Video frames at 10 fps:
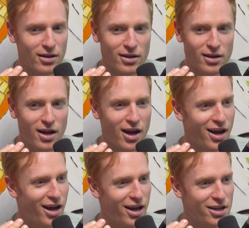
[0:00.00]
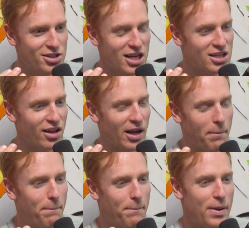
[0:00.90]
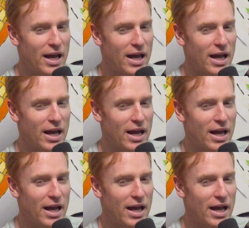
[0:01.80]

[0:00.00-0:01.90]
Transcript: It's really heavy. You just had to like things.